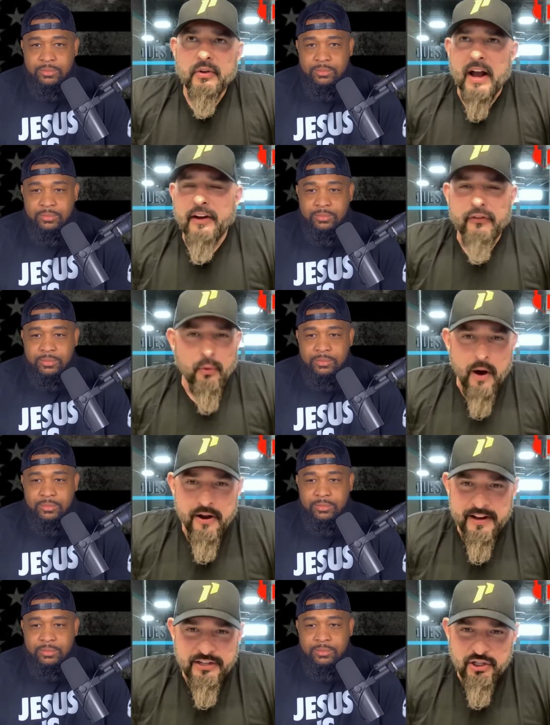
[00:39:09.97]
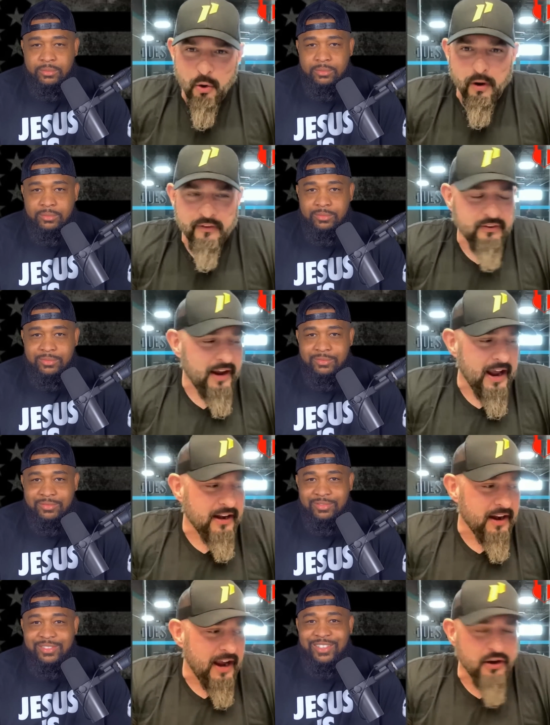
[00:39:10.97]
Speaker 1: I used to wear these shorts, and
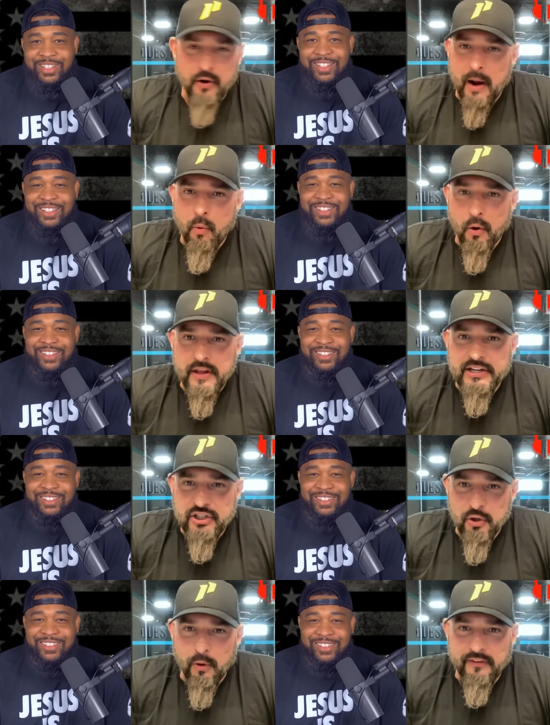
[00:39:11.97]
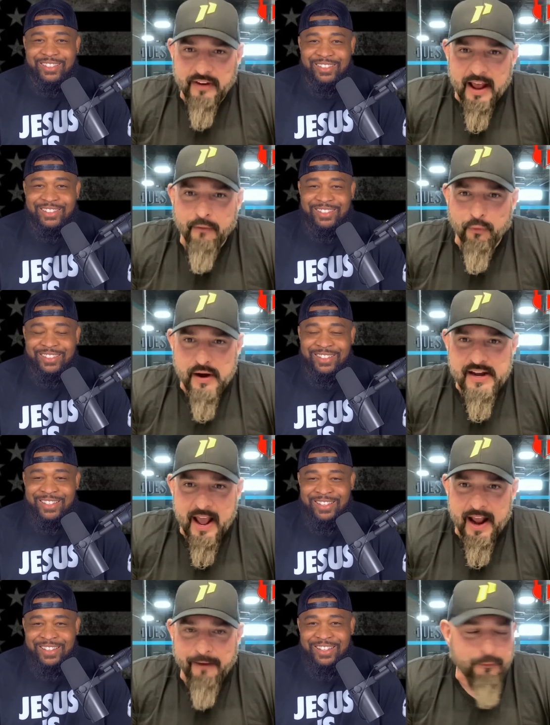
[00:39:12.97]
and dude, I wore these shorts every
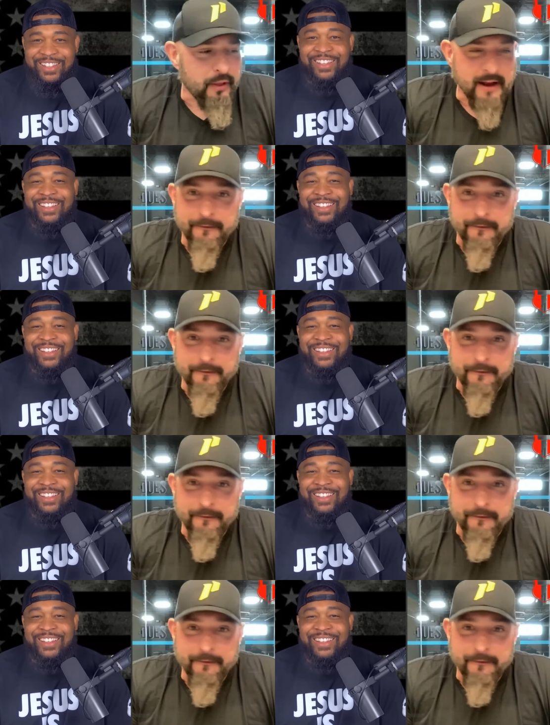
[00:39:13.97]
day for like